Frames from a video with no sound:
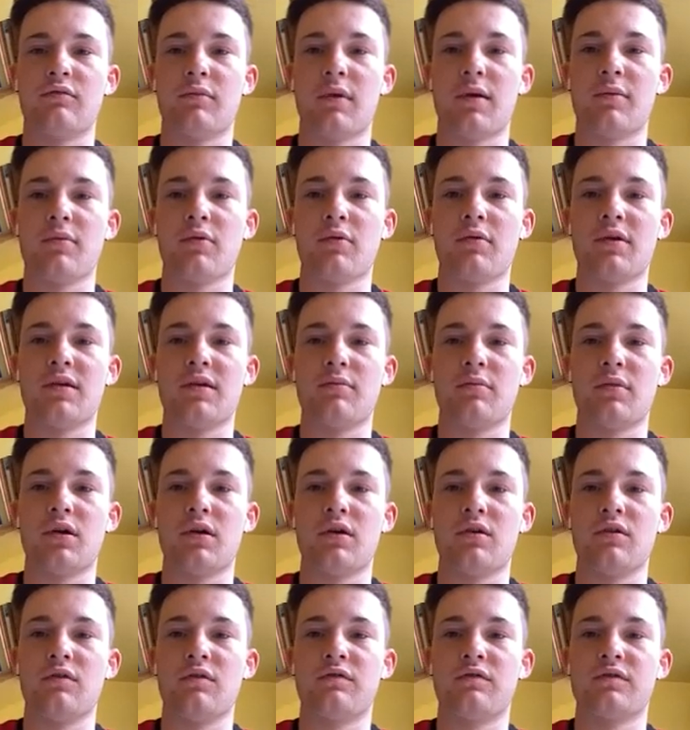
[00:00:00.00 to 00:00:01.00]
Remember when he
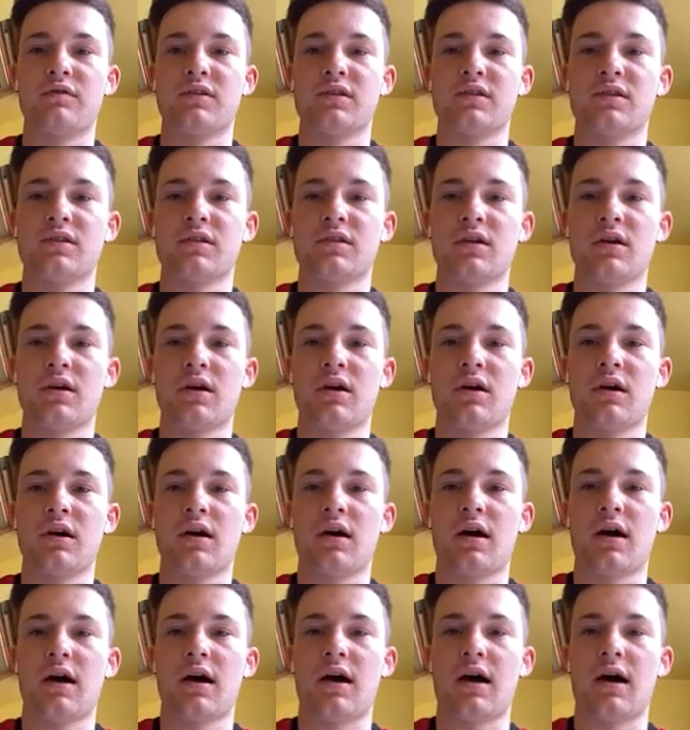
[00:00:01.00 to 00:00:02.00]
moved,
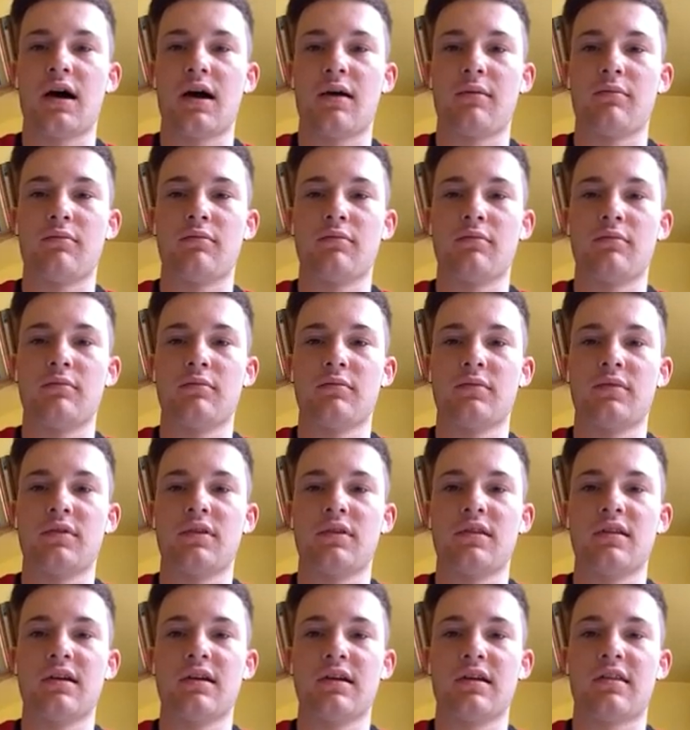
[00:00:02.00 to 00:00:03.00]

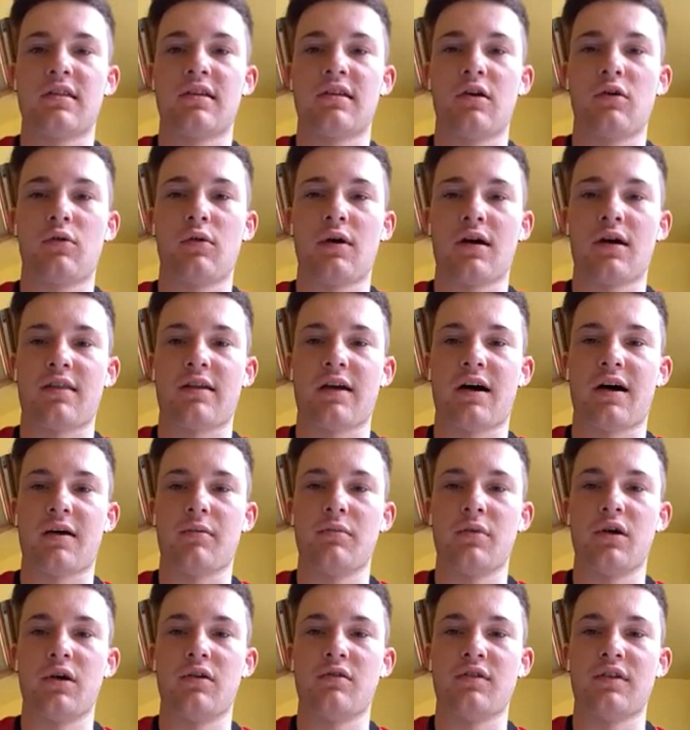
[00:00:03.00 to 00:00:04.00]
the Stoke West
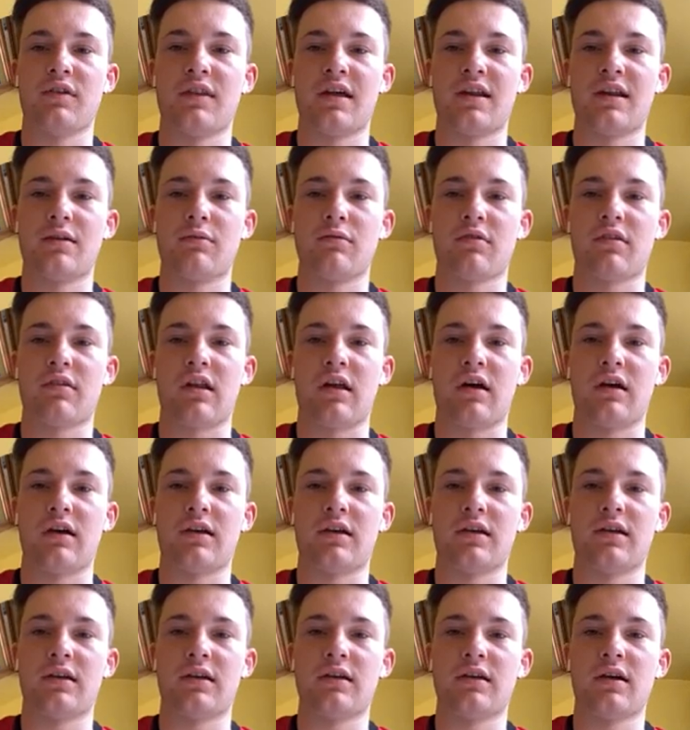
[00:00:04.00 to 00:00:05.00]
Ham move, and then he was
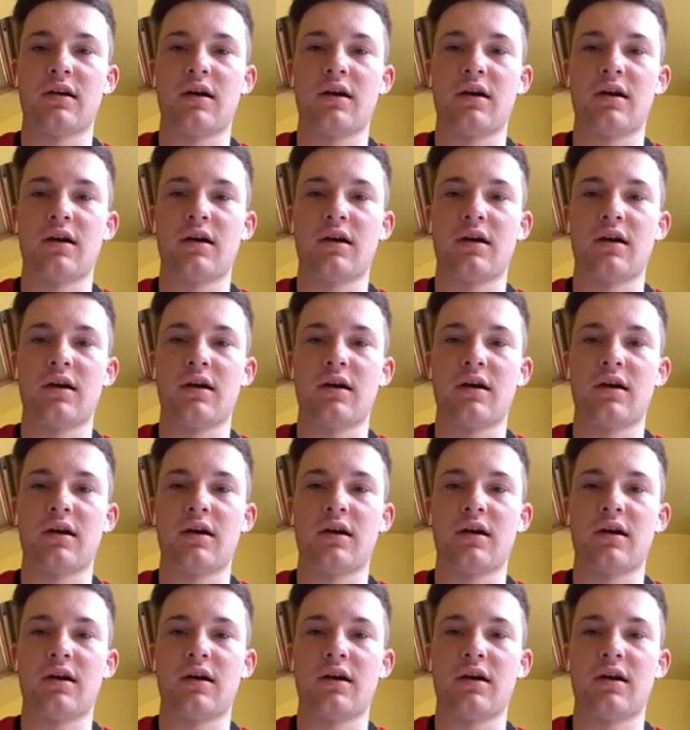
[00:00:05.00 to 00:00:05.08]
like